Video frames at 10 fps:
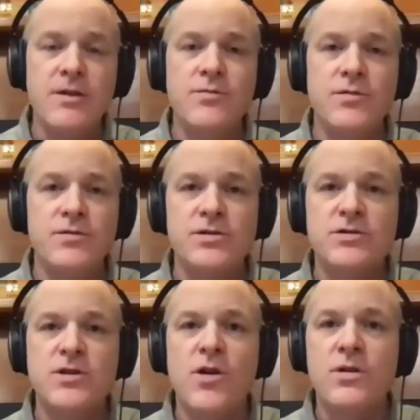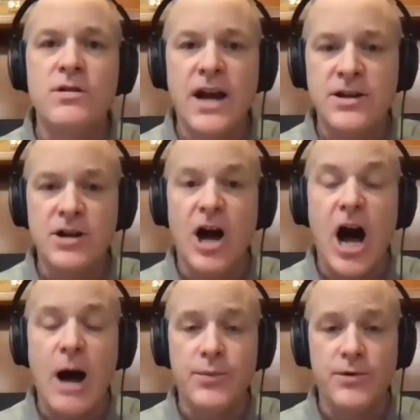there's nowhere I could
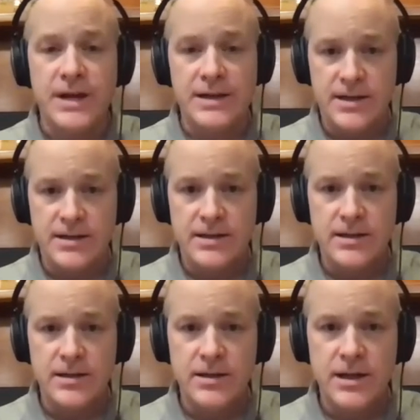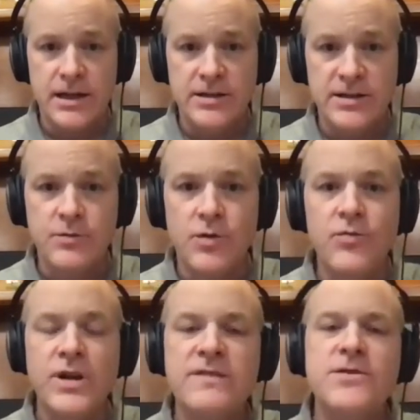operate on it. And it's like, well,
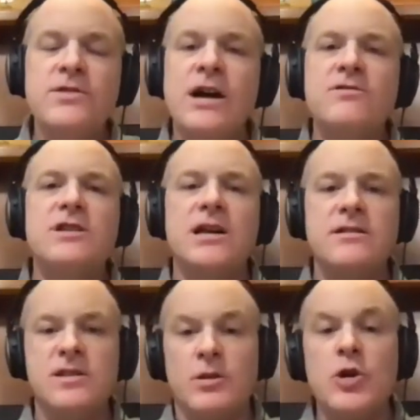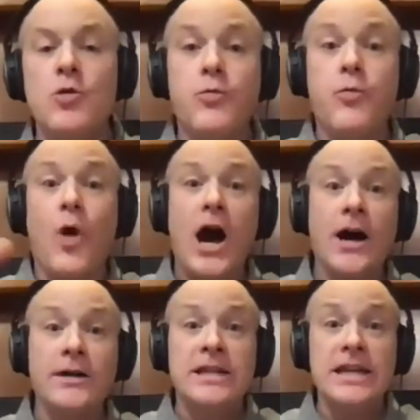what have you now done who
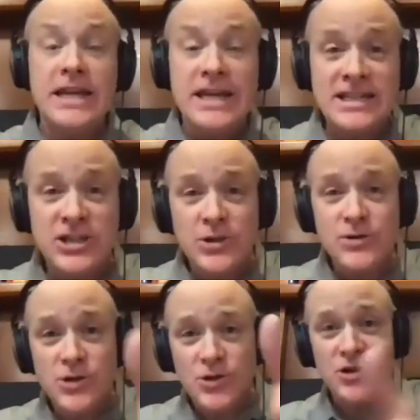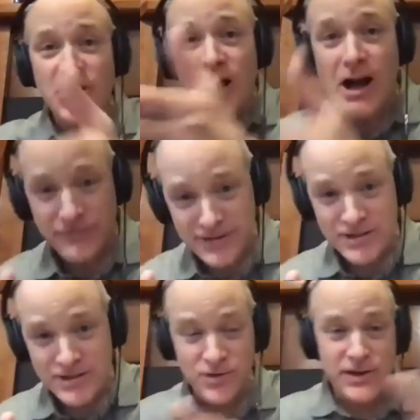walked into your
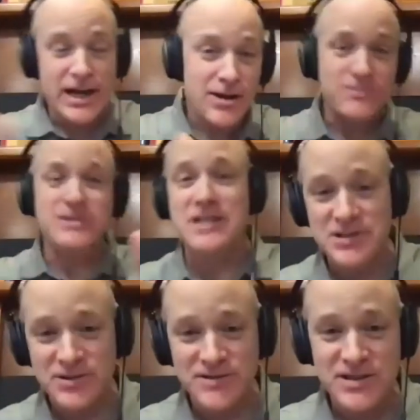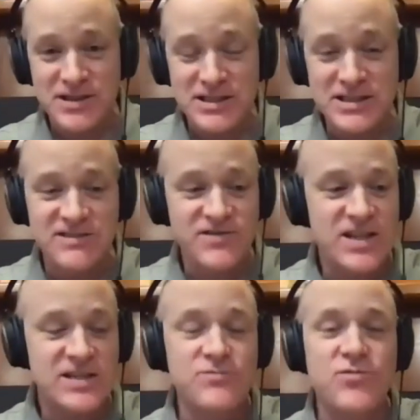office without any sort of assistive
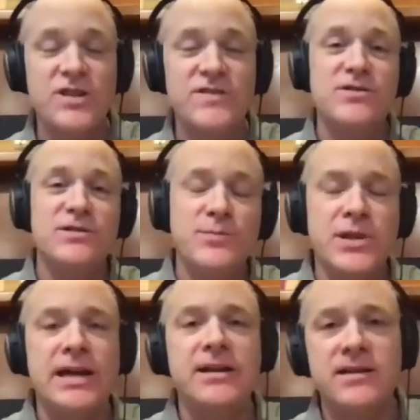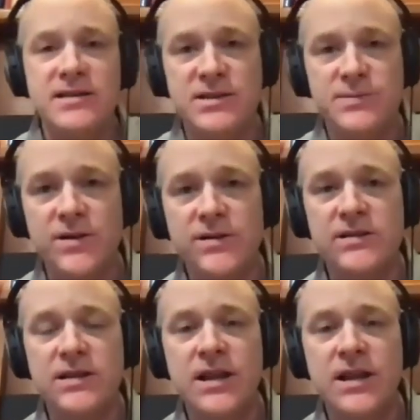devices? What have you implanted in this person,